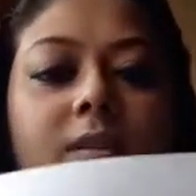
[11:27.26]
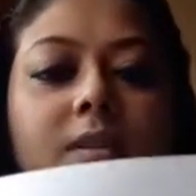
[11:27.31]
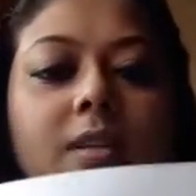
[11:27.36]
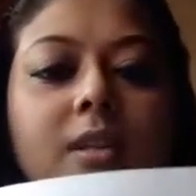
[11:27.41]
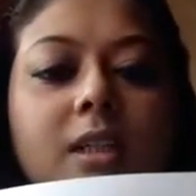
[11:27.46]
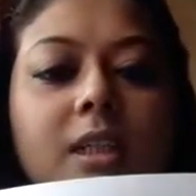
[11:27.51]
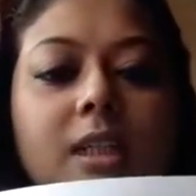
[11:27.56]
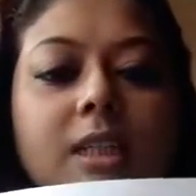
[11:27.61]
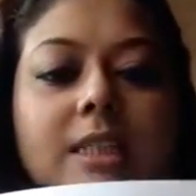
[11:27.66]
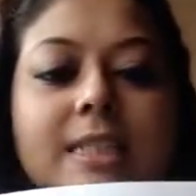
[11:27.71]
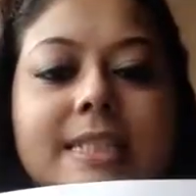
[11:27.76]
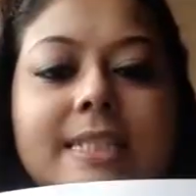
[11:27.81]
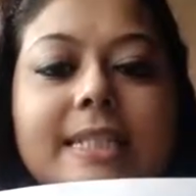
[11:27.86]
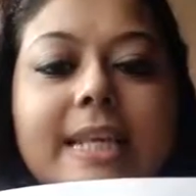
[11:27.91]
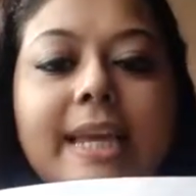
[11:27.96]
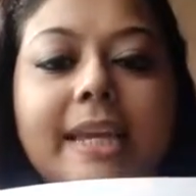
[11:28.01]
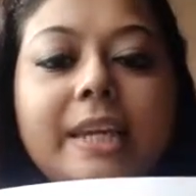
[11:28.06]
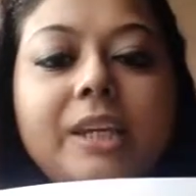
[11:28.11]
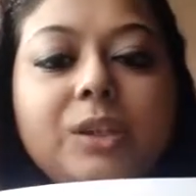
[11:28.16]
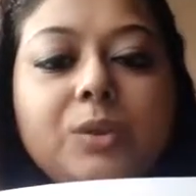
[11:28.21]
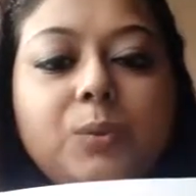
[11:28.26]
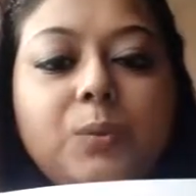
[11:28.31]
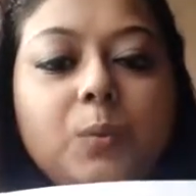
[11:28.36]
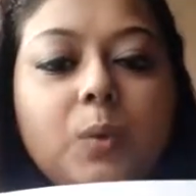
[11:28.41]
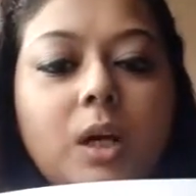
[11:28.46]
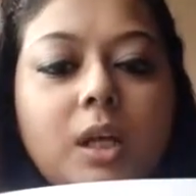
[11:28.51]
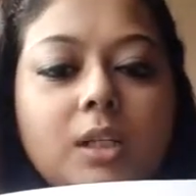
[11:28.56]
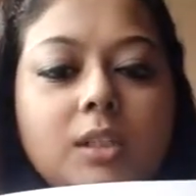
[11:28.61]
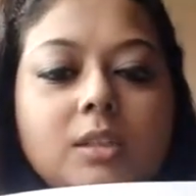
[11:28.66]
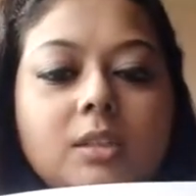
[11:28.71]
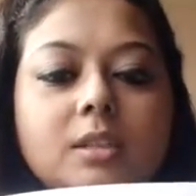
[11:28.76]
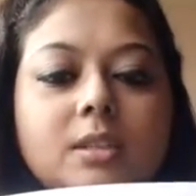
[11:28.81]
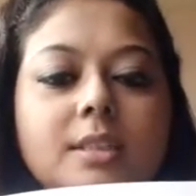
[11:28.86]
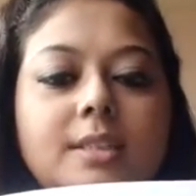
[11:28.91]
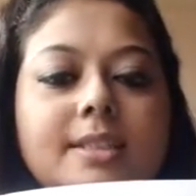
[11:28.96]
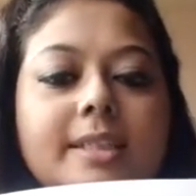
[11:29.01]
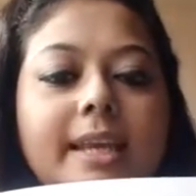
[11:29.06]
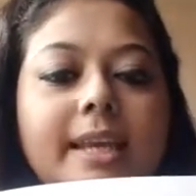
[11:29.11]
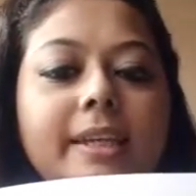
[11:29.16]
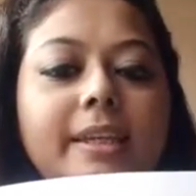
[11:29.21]
the second one, the
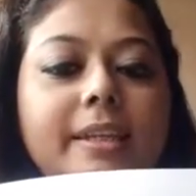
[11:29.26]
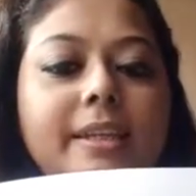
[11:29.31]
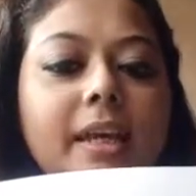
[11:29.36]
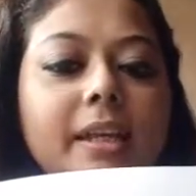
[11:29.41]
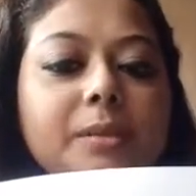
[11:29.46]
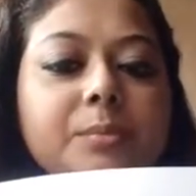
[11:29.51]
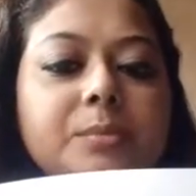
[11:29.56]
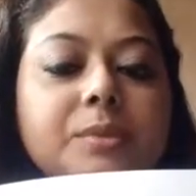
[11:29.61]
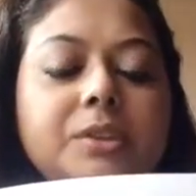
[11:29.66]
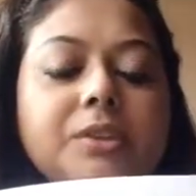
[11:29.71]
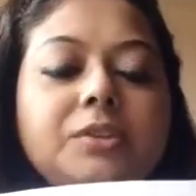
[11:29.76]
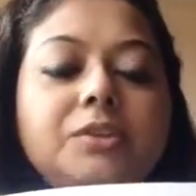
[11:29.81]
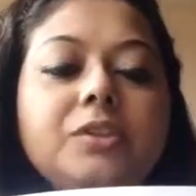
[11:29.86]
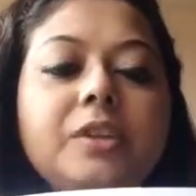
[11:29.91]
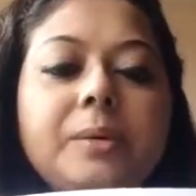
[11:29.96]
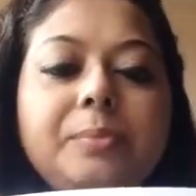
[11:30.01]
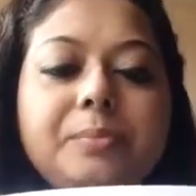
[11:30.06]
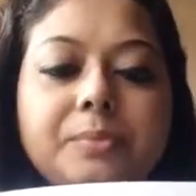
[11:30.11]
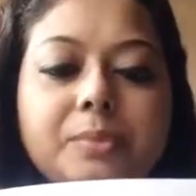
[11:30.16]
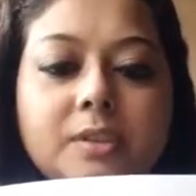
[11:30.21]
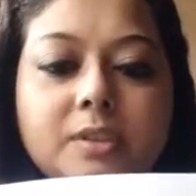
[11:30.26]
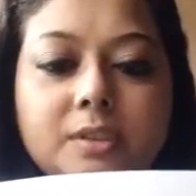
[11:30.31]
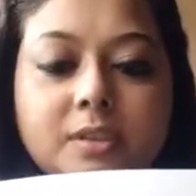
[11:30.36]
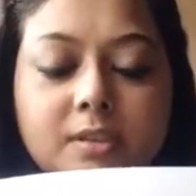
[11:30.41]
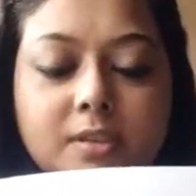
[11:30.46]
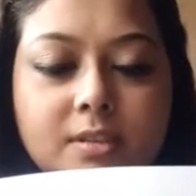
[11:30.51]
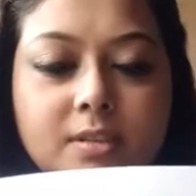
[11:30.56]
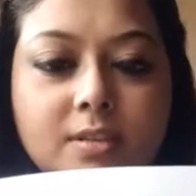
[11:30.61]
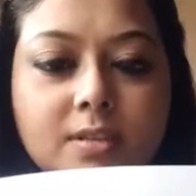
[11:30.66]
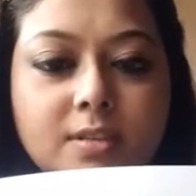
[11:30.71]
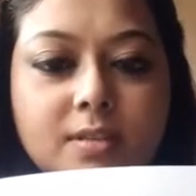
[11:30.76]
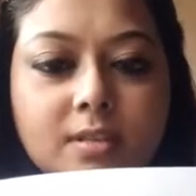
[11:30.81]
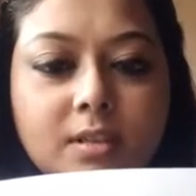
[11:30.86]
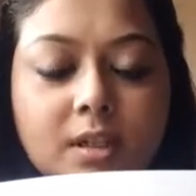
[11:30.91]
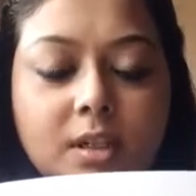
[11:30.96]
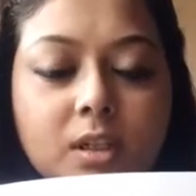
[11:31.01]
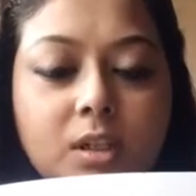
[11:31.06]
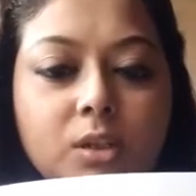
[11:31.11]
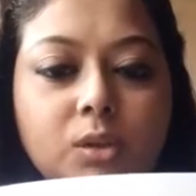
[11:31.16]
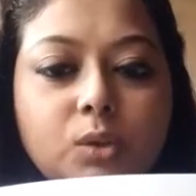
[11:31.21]
second animal represents
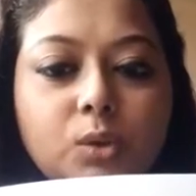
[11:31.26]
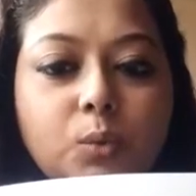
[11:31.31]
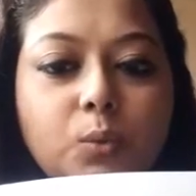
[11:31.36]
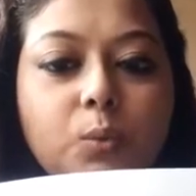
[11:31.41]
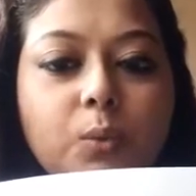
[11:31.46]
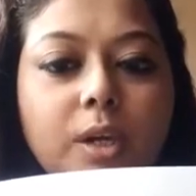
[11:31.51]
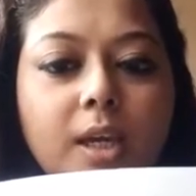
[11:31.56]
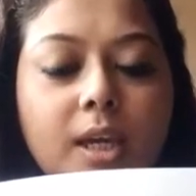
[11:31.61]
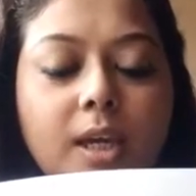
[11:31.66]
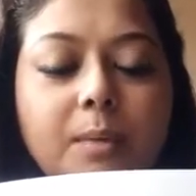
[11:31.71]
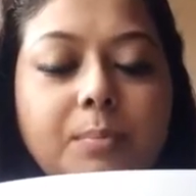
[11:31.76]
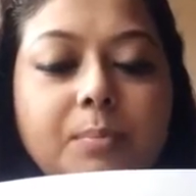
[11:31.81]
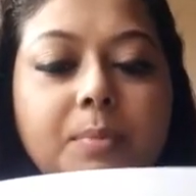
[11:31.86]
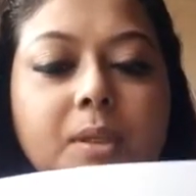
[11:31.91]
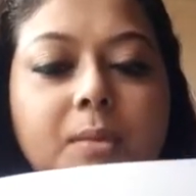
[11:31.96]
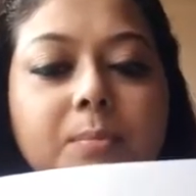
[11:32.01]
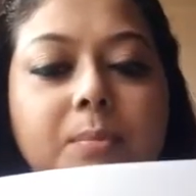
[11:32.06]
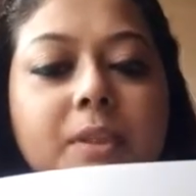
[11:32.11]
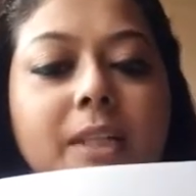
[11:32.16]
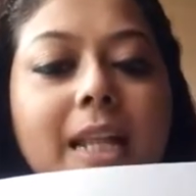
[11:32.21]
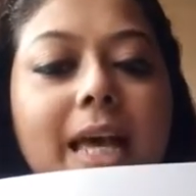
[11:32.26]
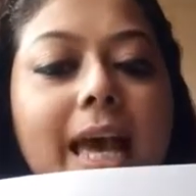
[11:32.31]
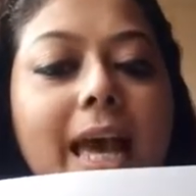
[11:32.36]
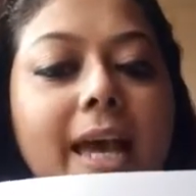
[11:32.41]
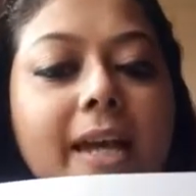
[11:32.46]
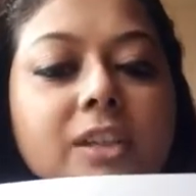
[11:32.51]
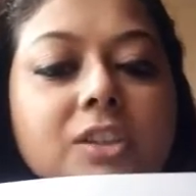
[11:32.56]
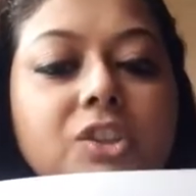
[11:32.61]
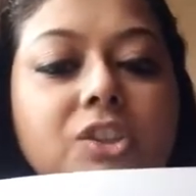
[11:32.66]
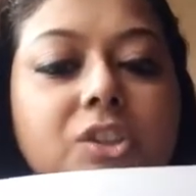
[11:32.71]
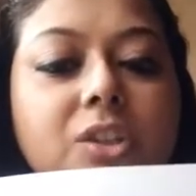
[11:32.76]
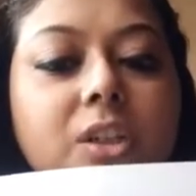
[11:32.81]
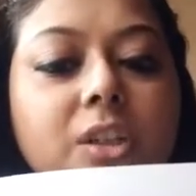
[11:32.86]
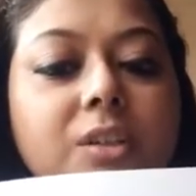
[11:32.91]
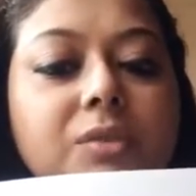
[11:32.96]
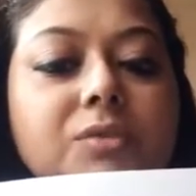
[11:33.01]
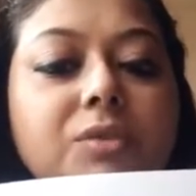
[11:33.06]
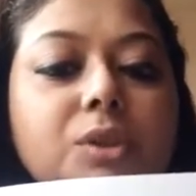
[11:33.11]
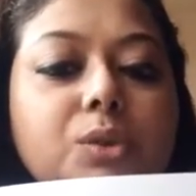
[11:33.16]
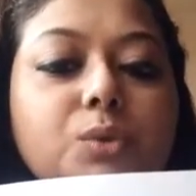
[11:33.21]
the way people actually
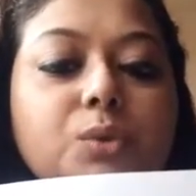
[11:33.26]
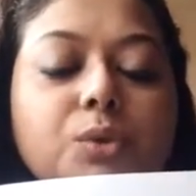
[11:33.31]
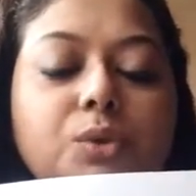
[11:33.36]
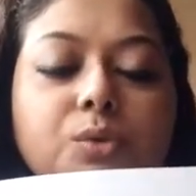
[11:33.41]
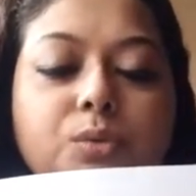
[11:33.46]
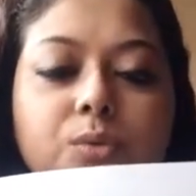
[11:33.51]
view you.